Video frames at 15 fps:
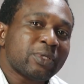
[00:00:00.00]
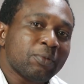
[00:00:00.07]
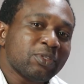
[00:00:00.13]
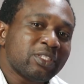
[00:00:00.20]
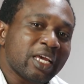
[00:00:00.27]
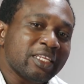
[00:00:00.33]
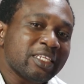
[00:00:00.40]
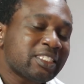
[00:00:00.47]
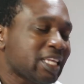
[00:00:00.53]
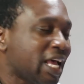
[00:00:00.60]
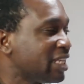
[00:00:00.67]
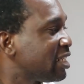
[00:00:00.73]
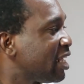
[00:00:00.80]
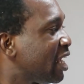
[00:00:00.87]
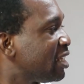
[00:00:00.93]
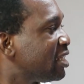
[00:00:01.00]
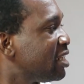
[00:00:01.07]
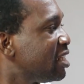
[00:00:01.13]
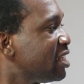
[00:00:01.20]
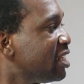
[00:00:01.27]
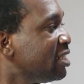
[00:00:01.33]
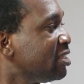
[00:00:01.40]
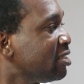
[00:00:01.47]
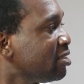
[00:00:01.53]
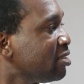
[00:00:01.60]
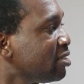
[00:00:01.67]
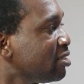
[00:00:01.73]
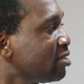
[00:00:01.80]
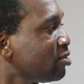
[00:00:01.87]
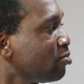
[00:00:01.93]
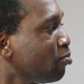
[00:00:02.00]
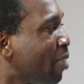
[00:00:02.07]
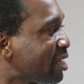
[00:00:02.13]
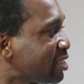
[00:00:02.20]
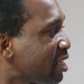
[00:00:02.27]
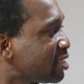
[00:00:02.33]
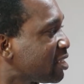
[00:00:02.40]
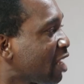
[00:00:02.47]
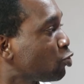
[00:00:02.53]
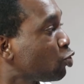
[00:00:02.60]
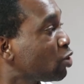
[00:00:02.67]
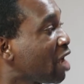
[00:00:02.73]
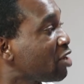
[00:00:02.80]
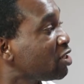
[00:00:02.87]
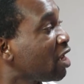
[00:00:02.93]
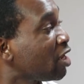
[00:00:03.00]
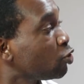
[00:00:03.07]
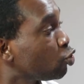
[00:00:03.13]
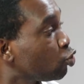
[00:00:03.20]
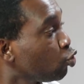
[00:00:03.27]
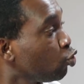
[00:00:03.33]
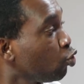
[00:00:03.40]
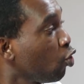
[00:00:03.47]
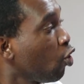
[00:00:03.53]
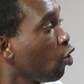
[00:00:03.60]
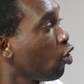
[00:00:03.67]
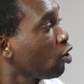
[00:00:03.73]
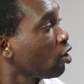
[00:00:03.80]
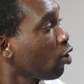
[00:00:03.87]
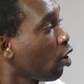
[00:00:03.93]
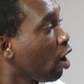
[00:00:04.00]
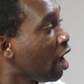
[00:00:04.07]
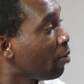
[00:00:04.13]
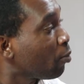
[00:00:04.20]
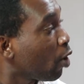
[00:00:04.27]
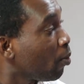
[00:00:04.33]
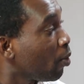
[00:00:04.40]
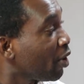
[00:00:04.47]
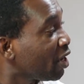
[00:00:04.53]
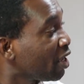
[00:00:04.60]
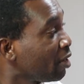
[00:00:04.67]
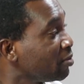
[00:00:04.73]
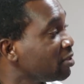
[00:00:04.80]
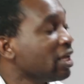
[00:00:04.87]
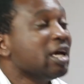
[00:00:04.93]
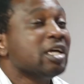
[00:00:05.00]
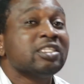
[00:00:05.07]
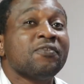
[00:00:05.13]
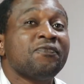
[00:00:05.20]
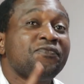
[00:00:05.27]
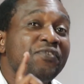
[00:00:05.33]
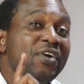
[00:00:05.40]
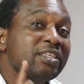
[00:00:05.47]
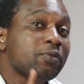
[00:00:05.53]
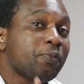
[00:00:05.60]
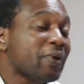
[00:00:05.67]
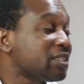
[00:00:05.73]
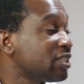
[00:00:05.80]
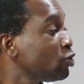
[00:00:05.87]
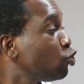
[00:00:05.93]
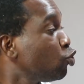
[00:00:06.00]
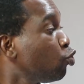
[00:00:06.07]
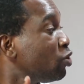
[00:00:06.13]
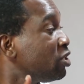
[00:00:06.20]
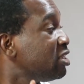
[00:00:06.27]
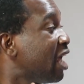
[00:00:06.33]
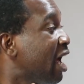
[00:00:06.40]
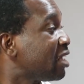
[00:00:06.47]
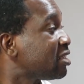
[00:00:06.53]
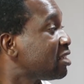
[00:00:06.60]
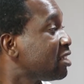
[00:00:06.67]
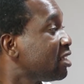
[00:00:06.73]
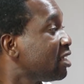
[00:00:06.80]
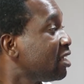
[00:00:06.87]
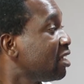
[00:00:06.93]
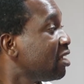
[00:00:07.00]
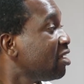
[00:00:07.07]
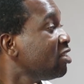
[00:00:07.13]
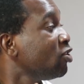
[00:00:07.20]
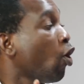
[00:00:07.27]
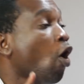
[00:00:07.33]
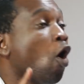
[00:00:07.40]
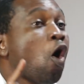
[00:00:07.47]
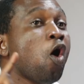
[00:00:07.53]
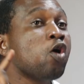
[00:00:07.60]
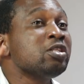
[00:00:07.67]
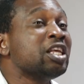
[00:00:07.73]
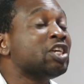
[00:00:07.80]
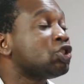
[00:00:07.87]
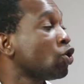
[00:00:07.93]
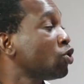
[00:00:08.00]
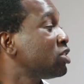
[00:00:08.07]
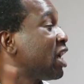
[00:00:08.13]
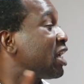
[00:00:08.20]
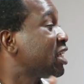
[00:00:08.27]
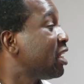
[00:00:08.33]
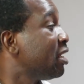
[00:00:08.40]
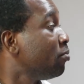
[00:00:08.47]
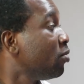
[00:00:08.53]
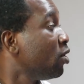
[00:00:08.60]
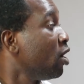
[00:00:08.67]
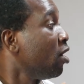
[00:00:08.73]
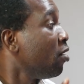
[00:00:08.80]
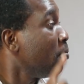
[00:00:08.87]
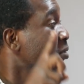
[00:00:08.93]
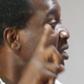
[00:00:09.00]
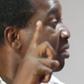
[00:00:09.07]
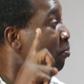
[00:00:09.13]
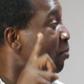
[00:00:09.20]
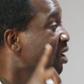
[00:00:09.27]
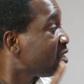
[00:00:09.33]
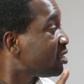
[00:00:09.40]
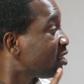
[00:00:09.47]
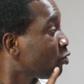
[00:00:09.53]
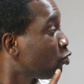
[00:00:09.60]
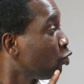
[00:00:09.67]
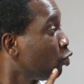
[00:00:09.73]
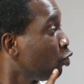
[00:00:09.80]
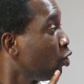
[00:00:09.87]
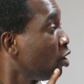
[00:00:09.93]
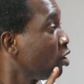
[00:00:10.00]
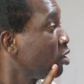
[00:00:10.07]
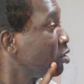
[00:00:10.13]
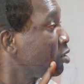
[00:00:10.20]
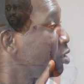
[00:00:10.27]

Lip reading: Table tennis started in Manchester 2002 Commonwealth Games. The first person to win that in all nations that came in the men's single